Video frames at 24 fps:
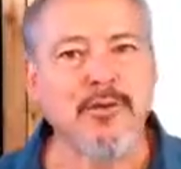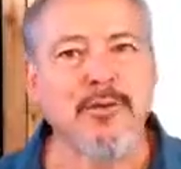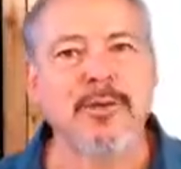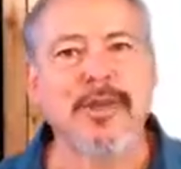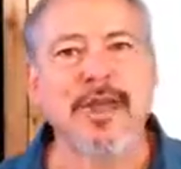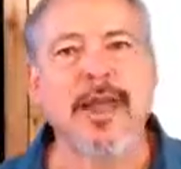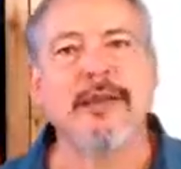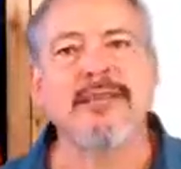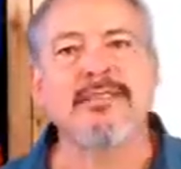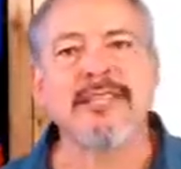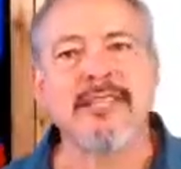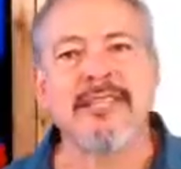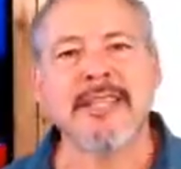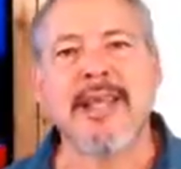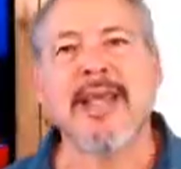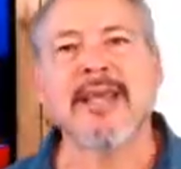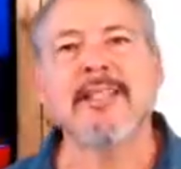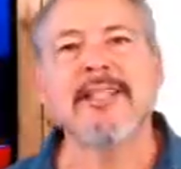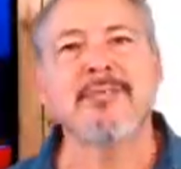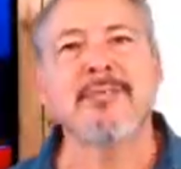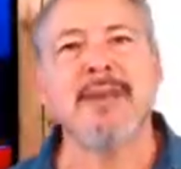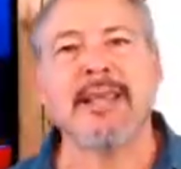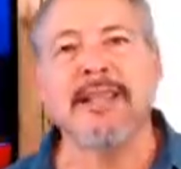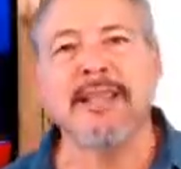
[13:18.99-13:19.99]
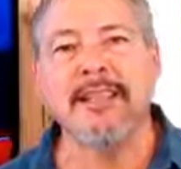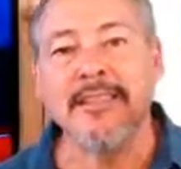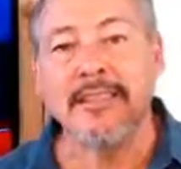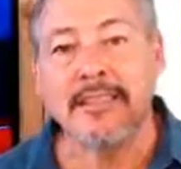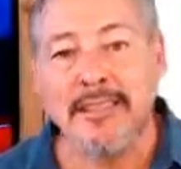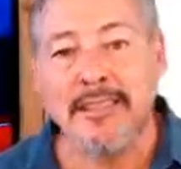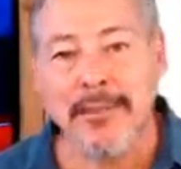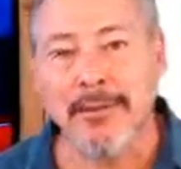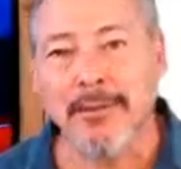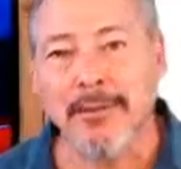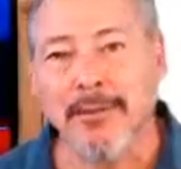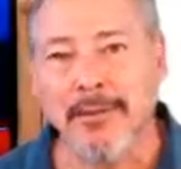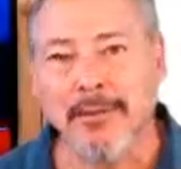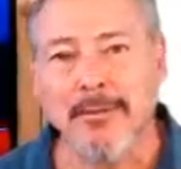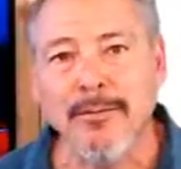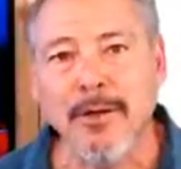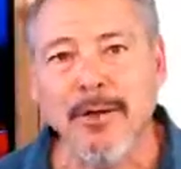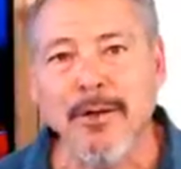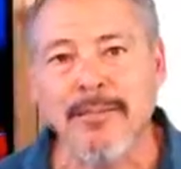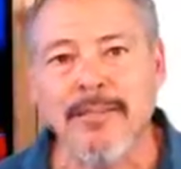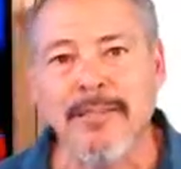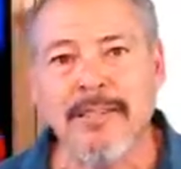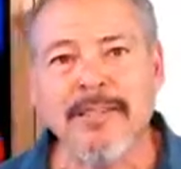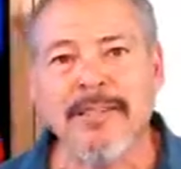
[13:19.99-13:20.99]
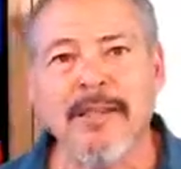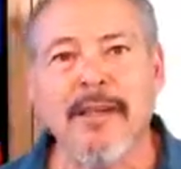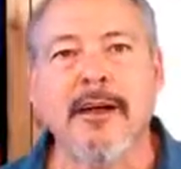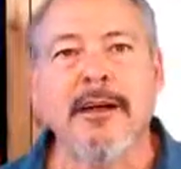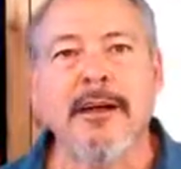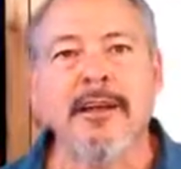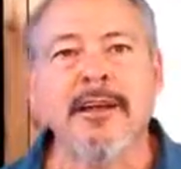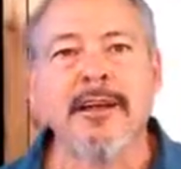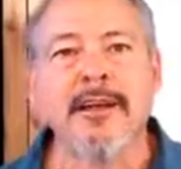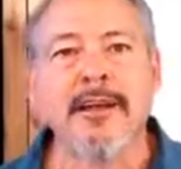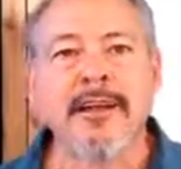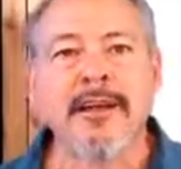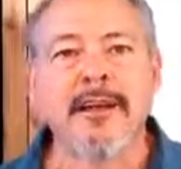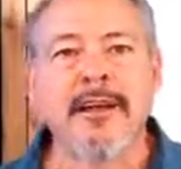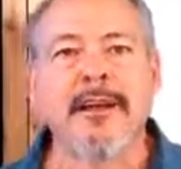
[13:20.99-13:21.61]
when you have states making similar moves as they are in